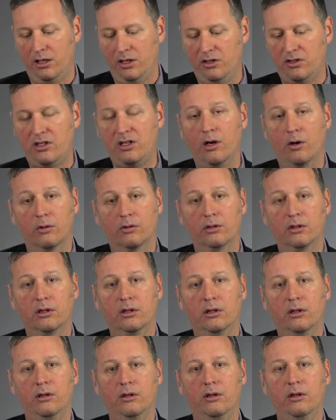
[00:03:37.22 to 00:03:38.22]
So
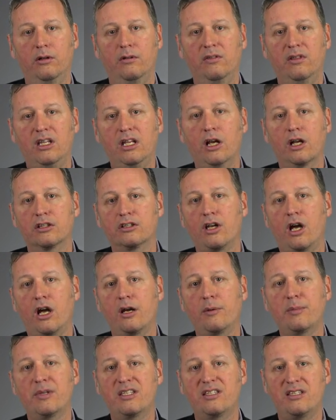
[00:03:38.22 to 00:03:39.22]
the
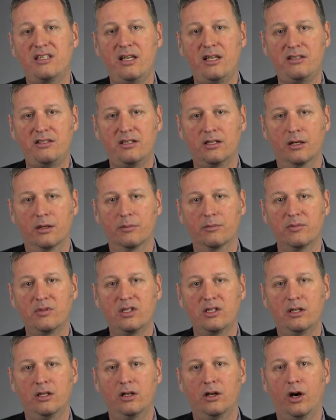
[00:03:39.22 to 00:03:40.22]
autonomous
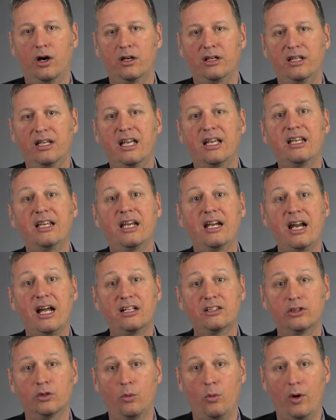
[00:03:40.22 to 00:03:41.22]
systems can
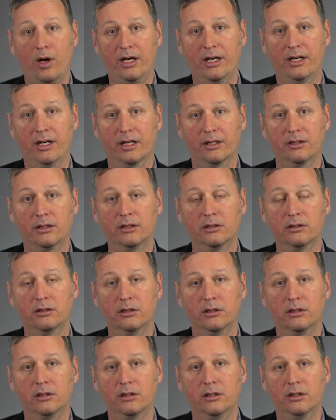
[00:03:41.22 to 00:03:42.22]
connect to one another,
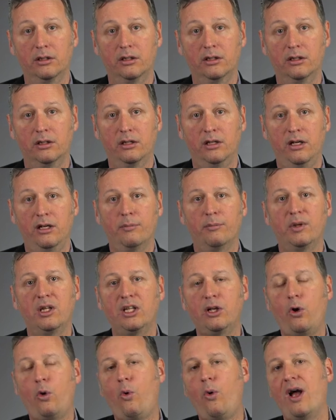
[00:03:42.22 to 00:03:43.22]
but the
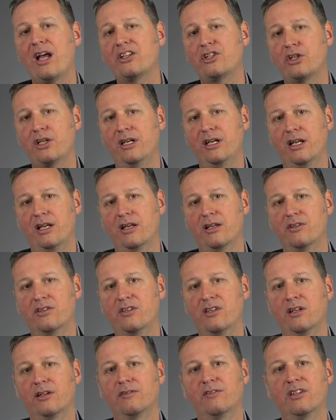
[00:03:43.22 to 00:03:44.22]
question
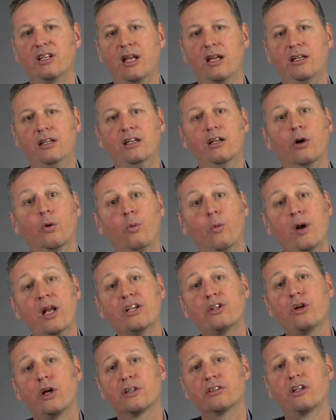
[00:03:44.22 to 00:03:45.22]
is,
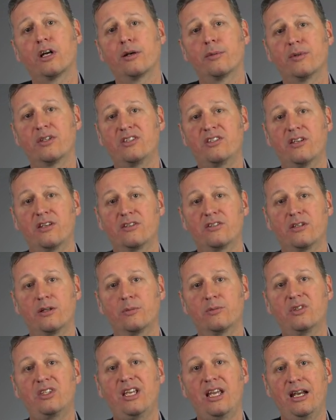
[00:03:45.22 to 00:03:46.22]
which autonomous
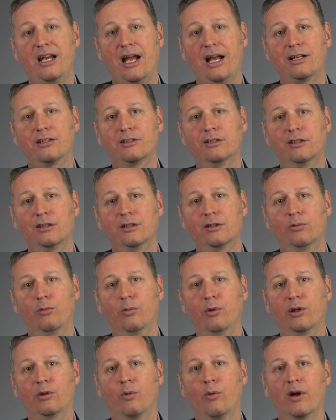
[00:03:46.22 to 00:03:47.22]
systems connect
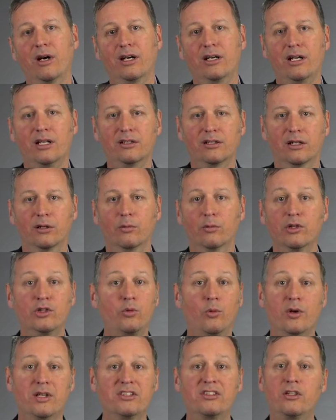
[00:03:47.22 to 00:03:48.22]
with one another and
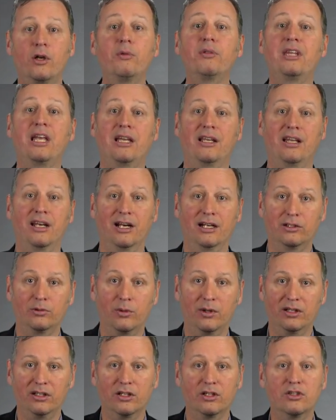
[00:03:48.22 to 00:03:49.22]
which ones don't they connect
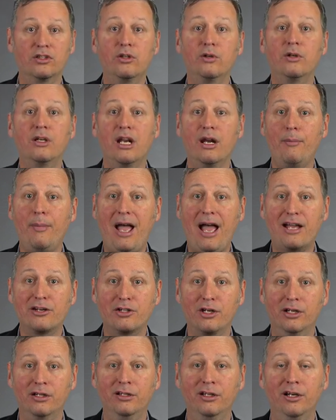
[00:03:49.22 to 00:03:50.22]
with? Because you can
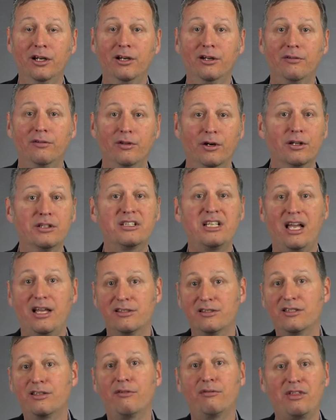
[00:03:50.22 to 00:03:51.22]
imagine there are
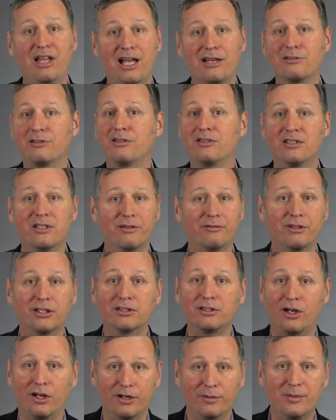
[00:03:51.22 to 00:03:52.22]
tens of thousands of
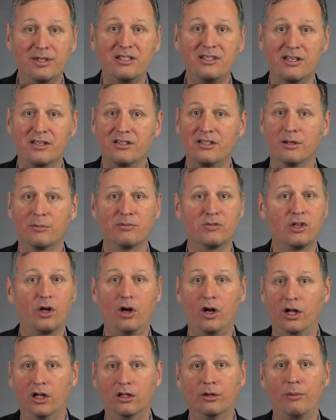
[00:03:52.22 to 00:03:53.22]
autonomous systems
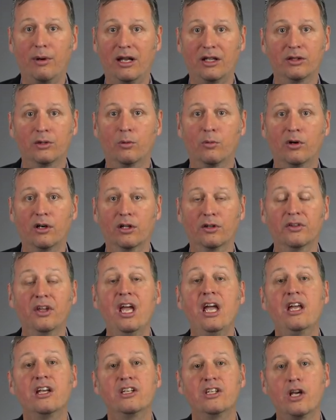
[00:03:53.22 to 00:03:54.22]
all around the world.
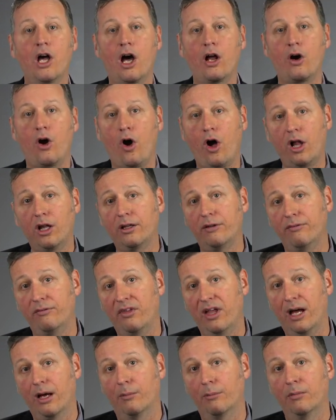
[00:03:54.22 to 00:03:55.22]
Not all of
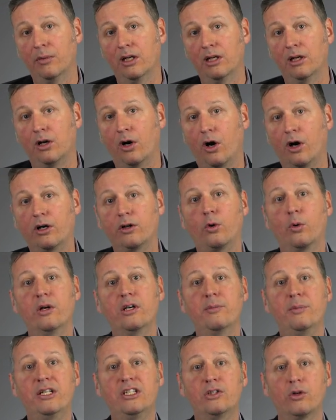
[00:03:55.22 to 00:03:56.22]
them are going
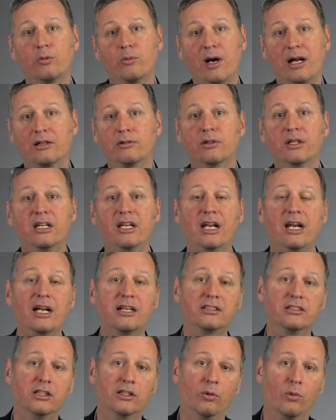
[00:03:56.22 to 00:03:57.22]
to be directly
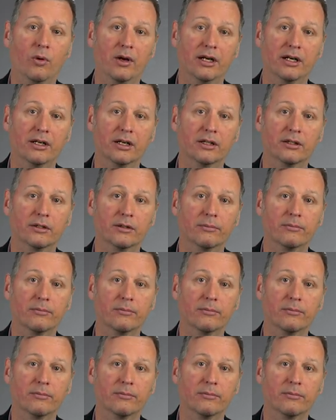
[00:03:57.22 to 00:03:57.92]
connected to one another.